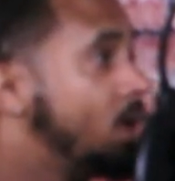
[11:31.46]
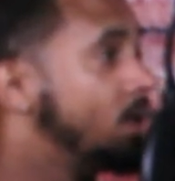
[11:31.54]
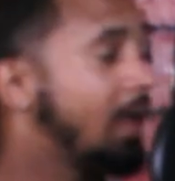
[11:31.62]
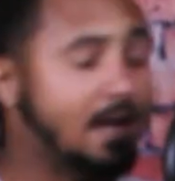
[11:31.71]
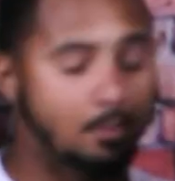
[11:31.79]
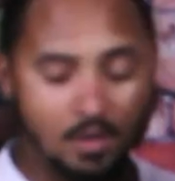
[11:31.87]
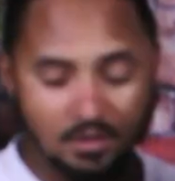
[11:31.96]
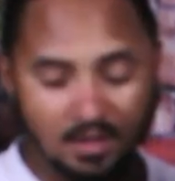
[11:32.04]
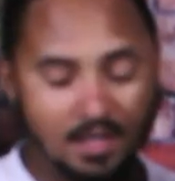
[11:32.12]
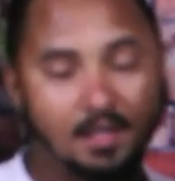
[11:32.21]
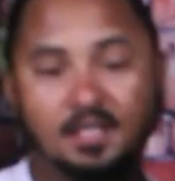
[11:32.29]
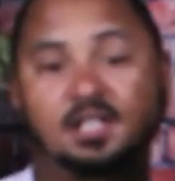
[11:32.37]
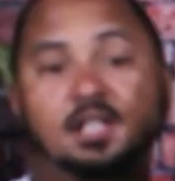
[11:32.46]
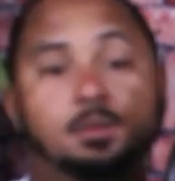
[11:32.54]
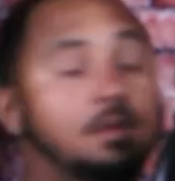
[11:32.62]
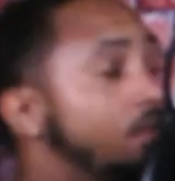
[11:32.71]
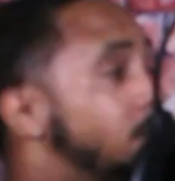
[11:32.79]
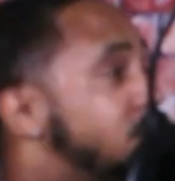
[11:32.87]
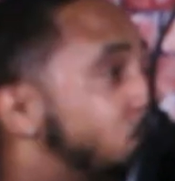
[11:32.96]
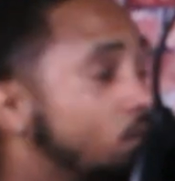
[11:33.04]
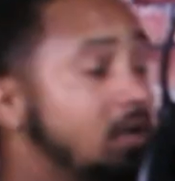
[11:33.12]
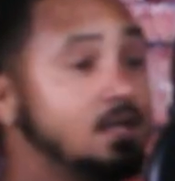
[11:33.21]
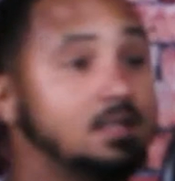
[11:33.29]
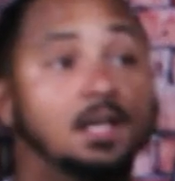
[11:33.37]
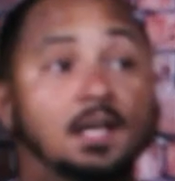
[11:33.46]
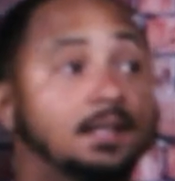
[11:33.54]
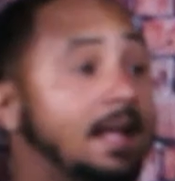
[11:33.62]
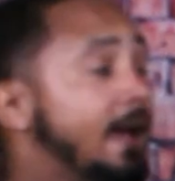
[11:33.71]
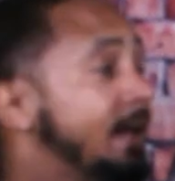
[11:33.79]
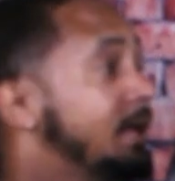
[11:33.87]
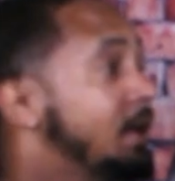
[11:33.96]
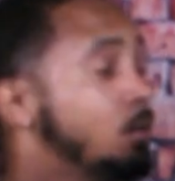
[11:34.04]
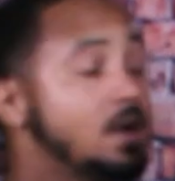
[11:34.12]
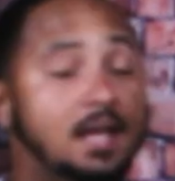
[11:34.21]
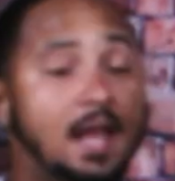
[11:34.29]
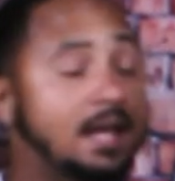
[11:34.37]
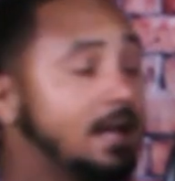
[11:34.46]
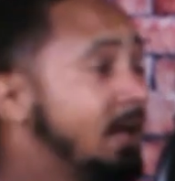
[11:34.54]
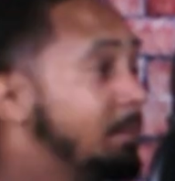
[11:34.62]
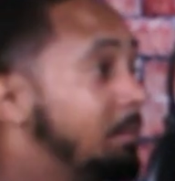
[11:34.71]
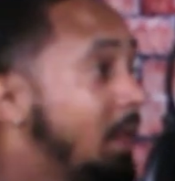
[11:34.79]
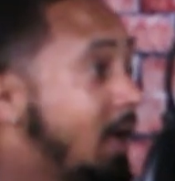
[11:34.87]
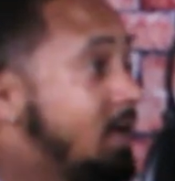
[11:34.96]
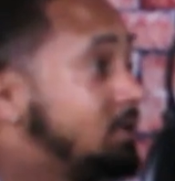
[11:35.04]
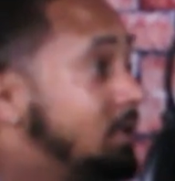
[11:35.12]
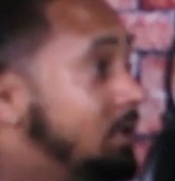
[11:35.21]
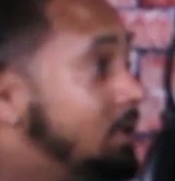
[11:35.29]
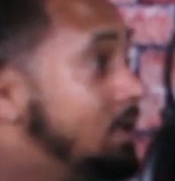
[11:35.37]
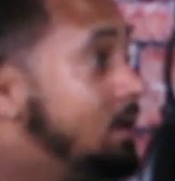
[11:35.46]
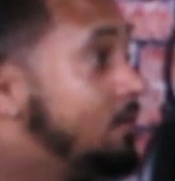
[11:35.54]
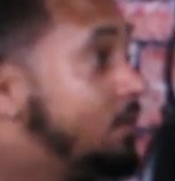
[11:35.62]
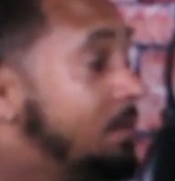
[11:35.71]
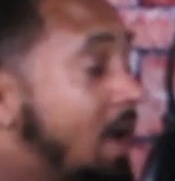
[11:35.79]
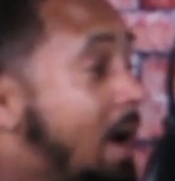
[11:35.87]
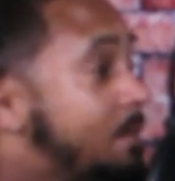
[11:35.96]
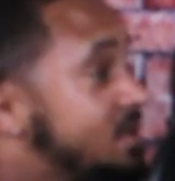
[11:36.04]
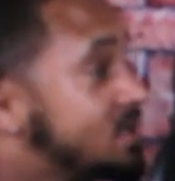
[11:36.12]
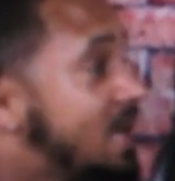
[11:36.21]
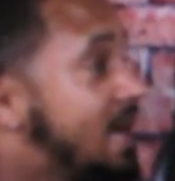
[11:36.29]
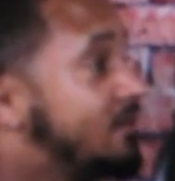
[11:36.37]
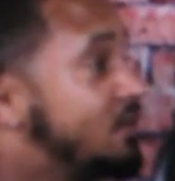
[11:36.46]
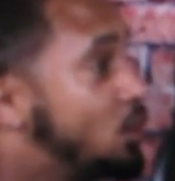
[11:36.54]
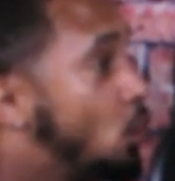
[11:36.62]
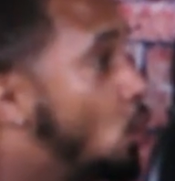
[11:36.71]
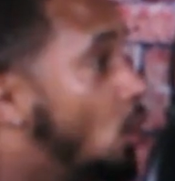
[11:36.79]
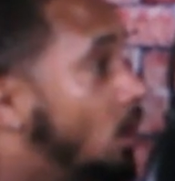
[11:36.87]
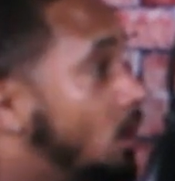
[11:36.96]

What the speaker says: Like we think just because we from the streets that we can't get blasted from the opposite side of a door.